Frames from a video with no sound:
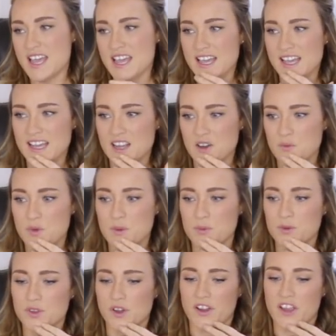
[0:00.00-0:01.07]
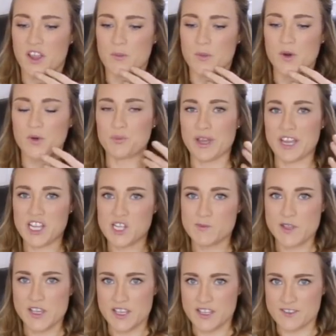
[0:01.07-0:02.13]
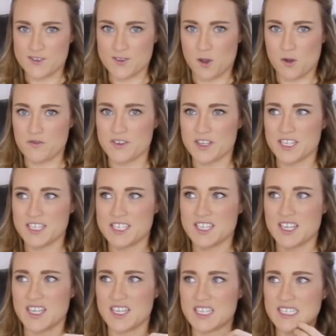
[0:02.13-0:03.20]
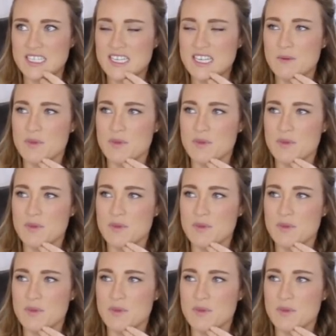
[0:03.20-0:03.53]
And people talking about banks being insolvent and